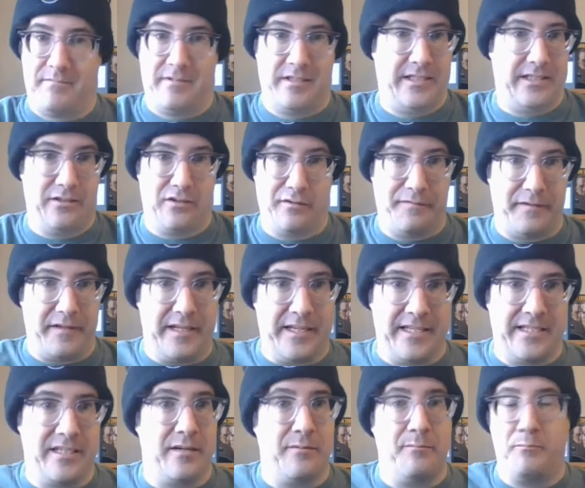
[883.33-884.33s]
you know, if he
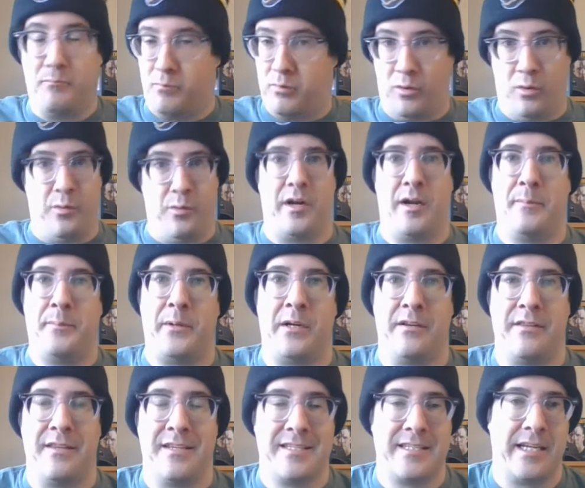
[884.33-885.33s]
ends up blowing up here
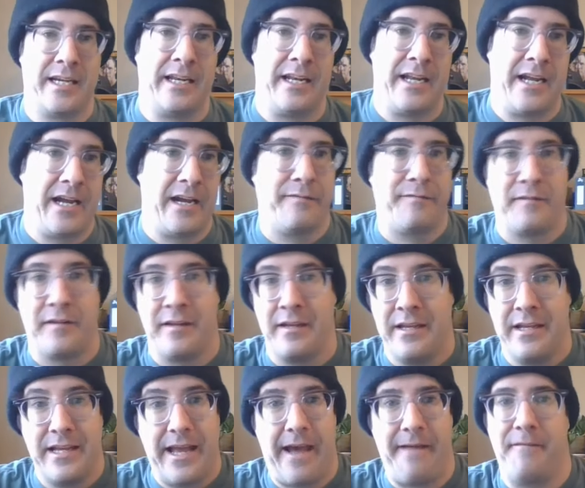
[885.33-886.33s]
in the second half,
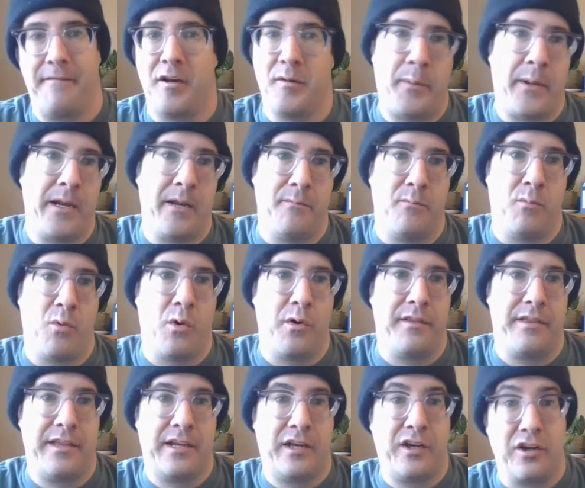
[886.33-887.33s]
having to pay him more
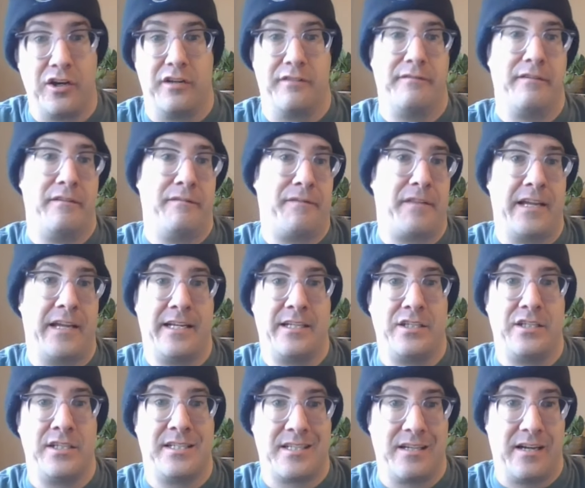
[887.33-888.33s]
than they could have if they had
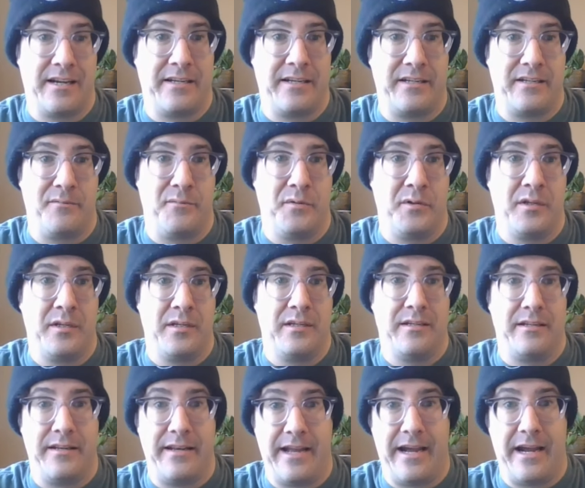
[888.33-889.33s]
just signed him
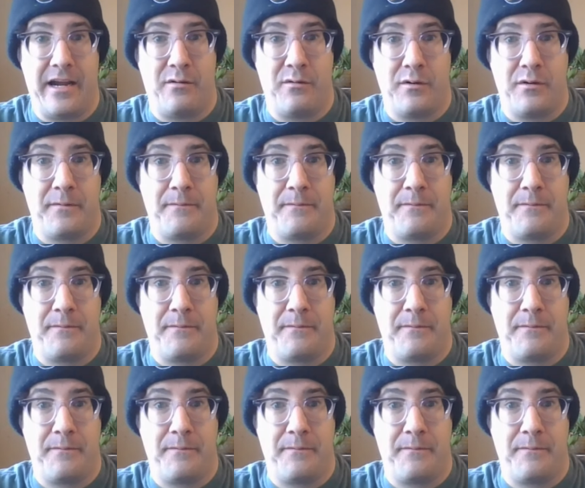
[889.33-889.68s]
now.